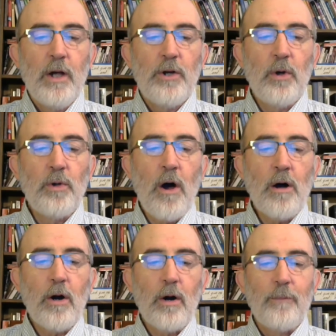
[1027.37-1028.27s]
No
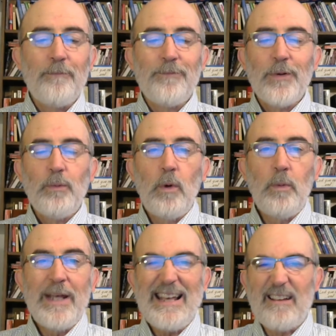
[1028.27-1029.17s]
longer will
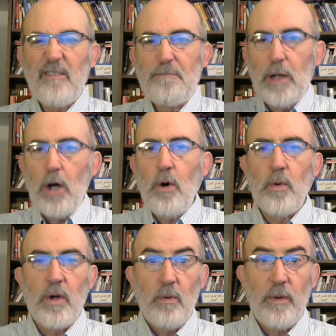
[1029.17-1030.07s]
we
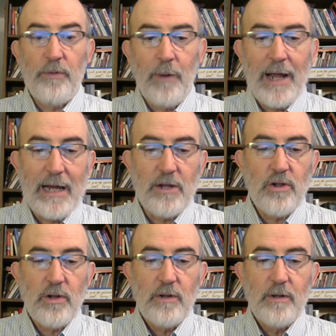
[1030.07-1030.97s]
explode with rage,